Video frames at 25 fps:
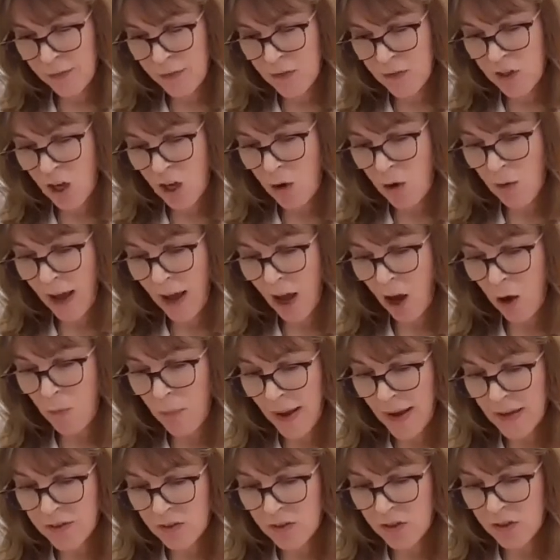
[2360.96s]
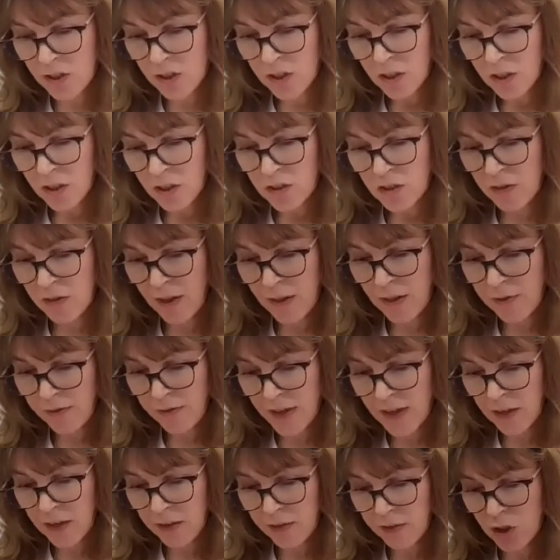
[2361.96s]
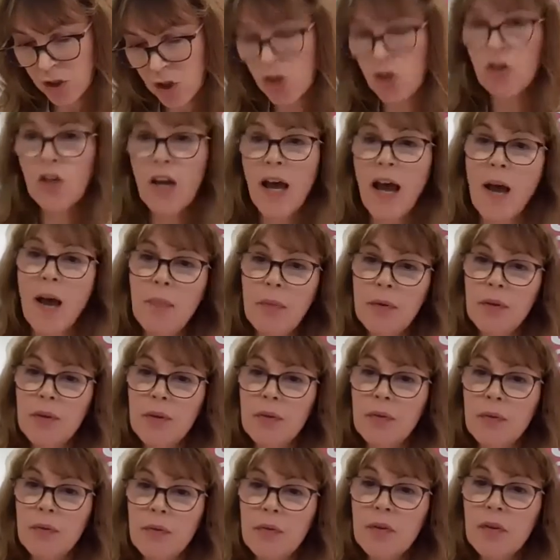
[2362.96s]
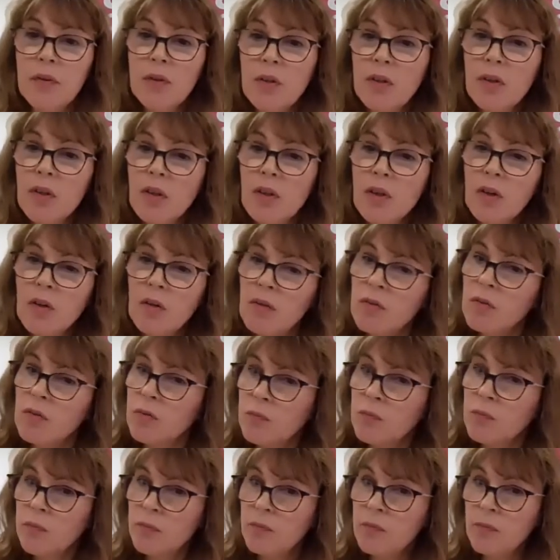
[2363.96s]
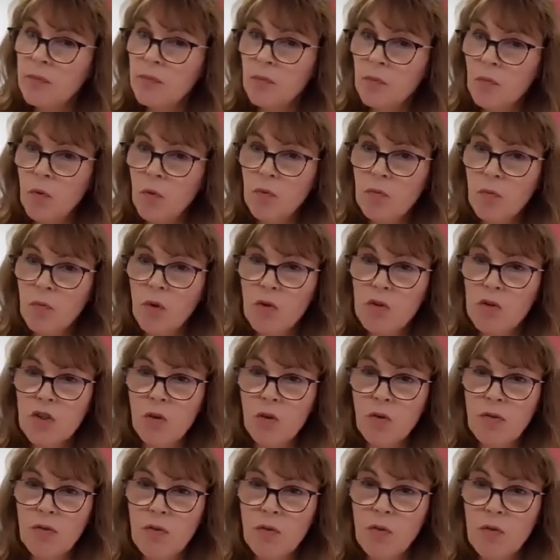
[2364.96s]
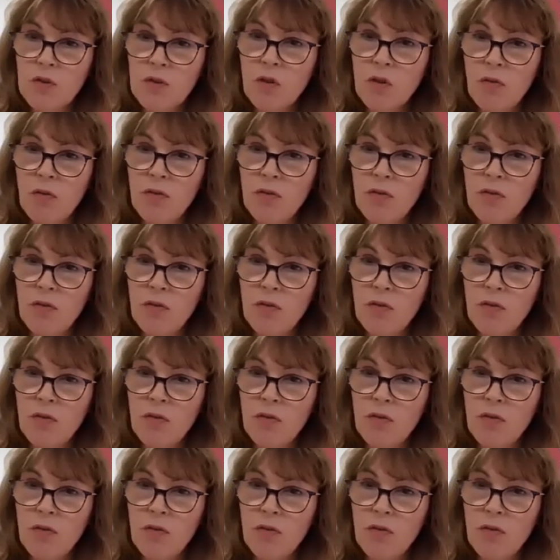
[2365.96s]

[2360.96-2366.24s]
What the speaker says: so, how best do they think this should happen? What's your thoughts on